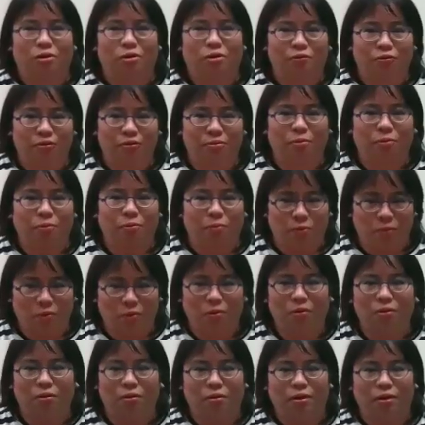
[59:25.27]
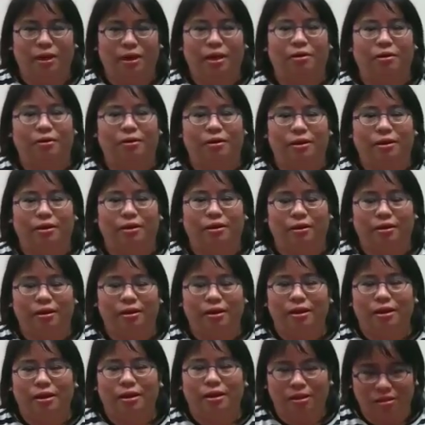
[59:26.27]
who are from a rural area
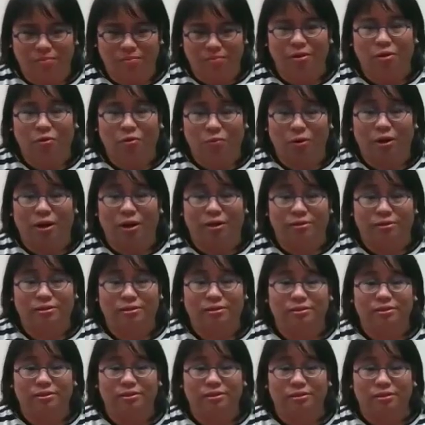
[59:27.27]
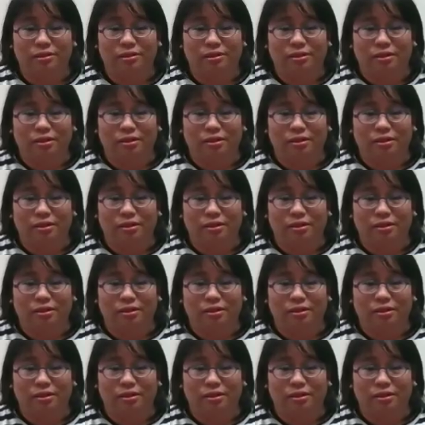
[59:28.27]
in the Midwest.